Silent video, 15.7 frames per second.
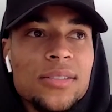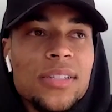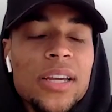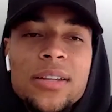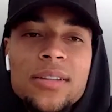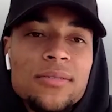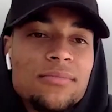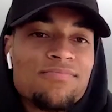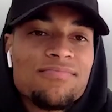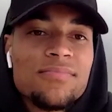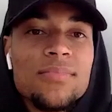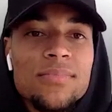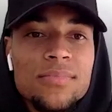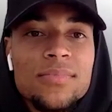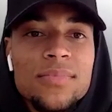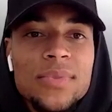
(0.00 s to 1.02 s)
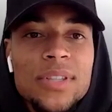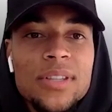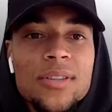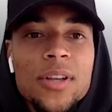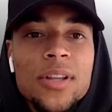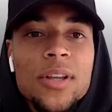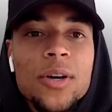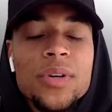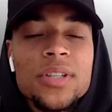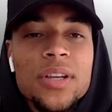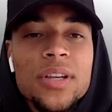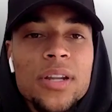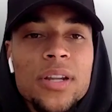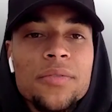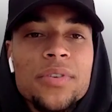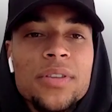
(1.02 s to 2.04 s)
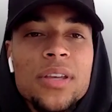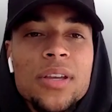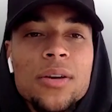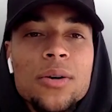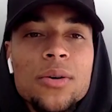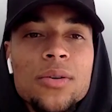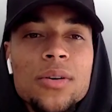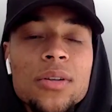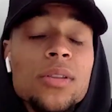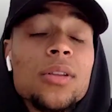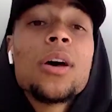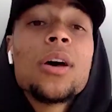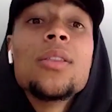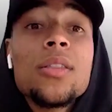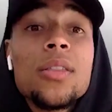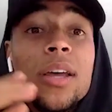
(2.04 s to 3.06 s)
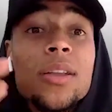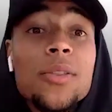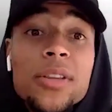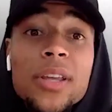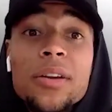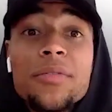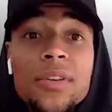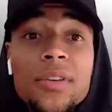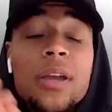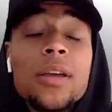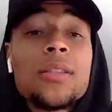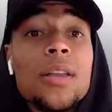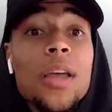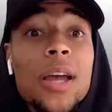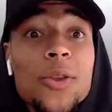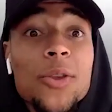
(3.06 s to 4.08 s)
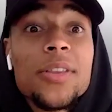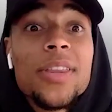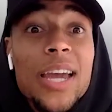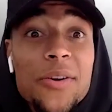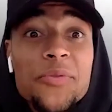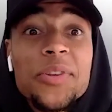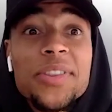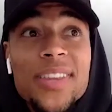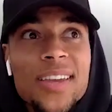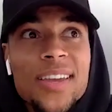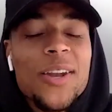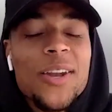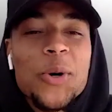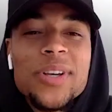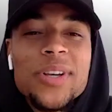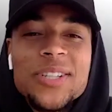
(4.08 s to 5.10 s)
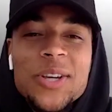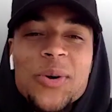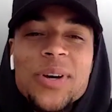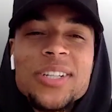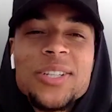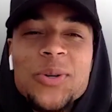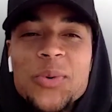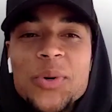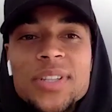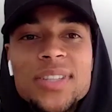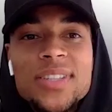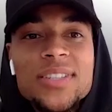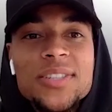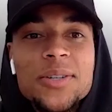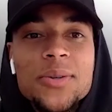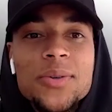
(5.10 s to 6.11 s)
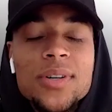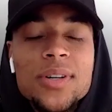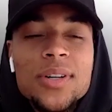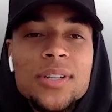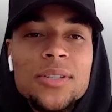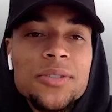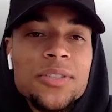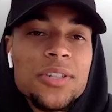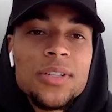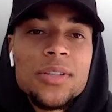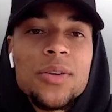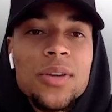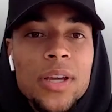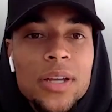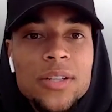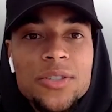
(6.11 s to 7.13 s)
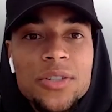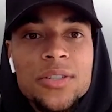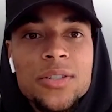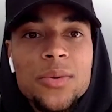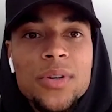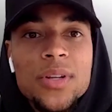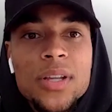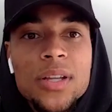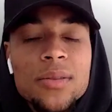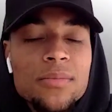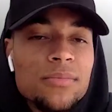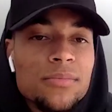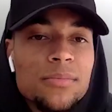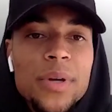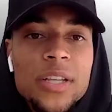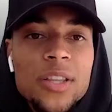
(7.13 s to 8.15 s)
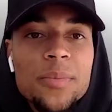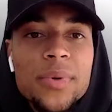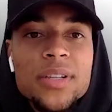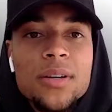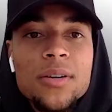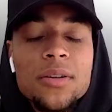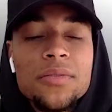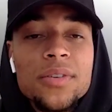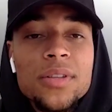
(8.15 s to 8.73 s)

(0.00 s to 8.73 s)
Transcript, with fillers: yeah, not always can everything go. Not everything. Can, not everything can always go as you want. So uh, you just need to get adjusted to it and make the best out